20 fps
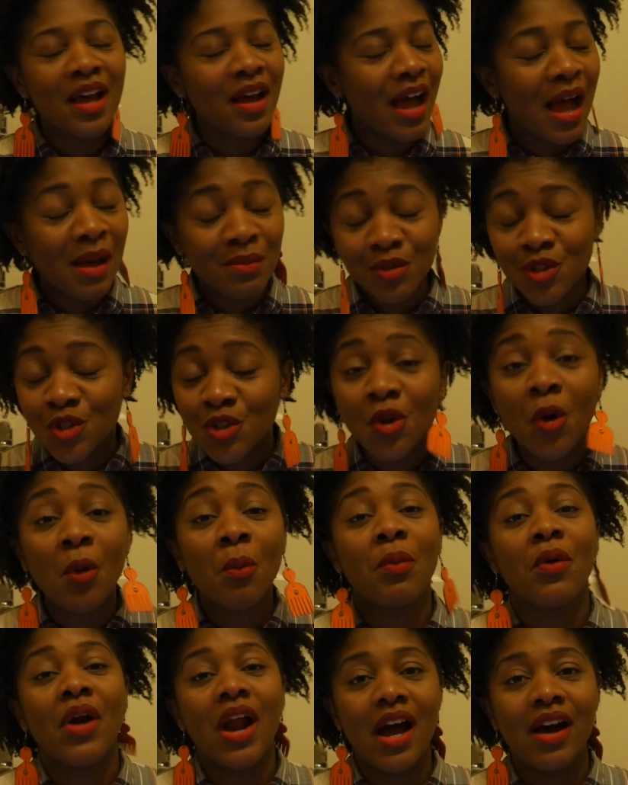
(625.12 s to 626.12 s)
I'm so
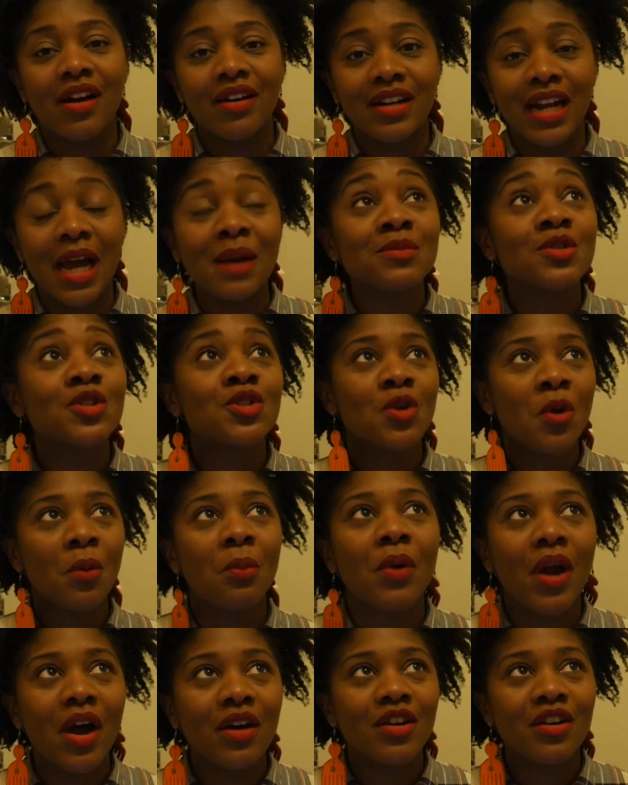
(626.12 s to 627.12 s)
proud. I'm so
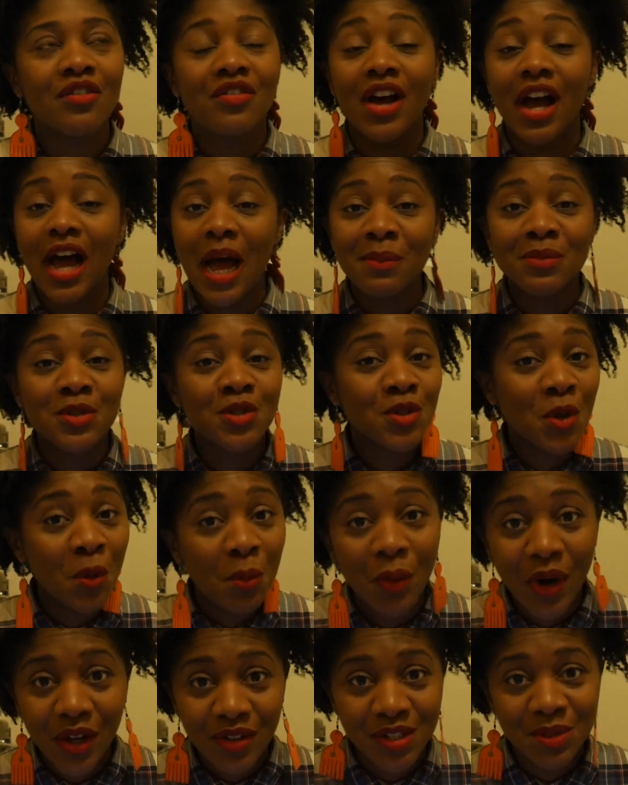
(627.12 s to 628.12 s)
proud of her. I'm so
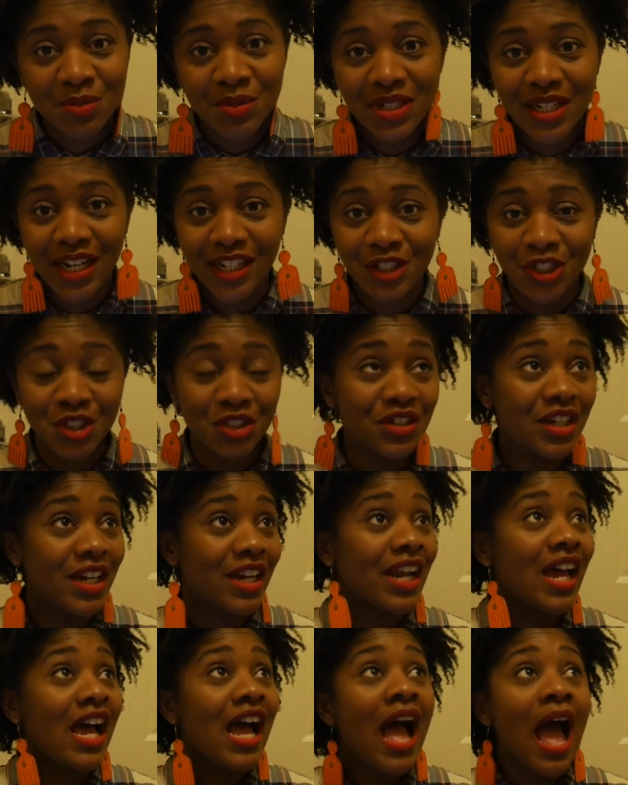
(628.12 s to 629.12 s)
proud to be
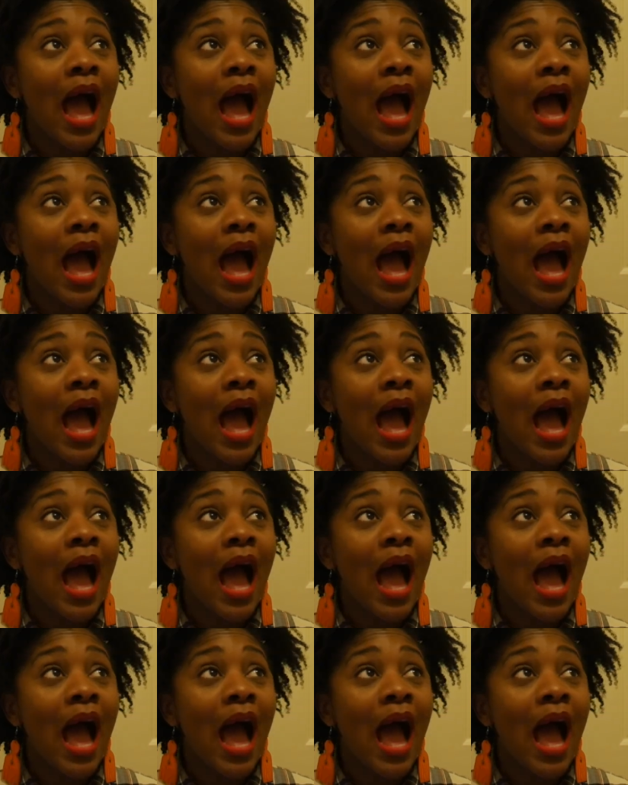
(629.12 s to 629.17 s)
Nigerian.